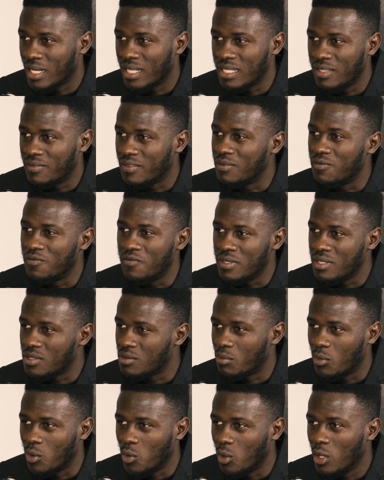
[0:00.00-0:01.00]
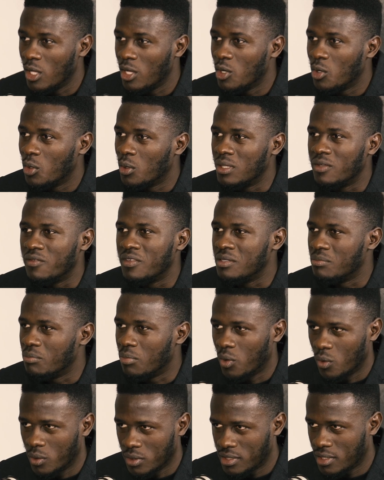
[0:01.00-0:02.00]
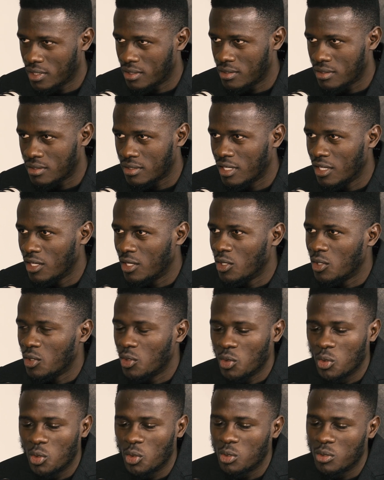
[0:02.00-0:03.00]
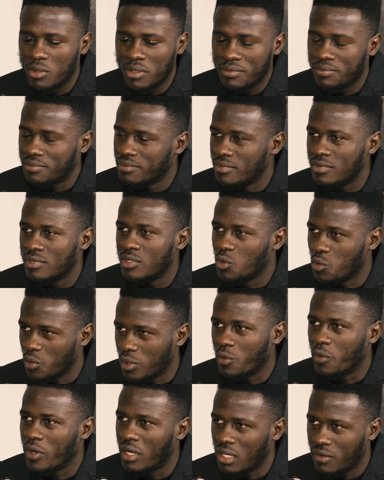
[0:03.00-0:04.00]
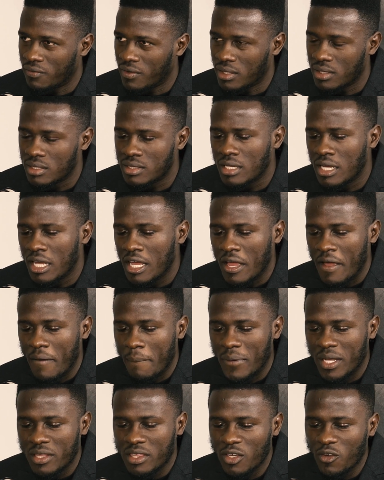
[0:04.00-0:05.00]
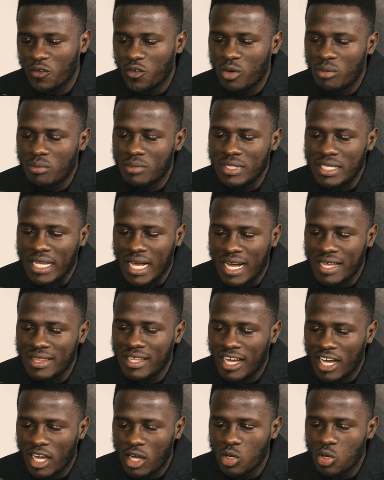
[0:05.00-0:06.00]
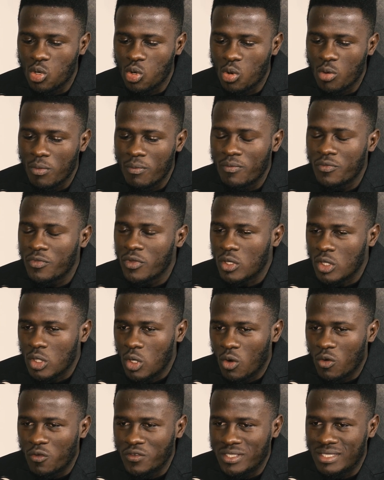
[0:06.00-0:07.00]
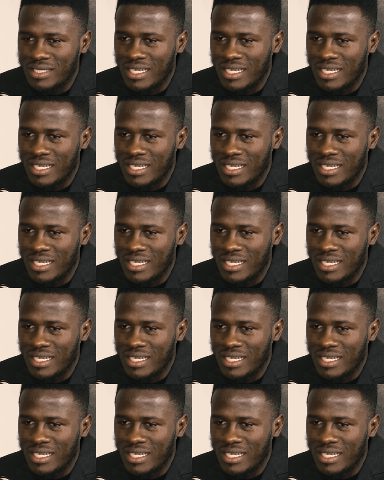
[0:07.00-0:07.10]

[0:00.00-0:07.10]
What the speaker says: are even visible or even important or really relevant. But I think from the other angle of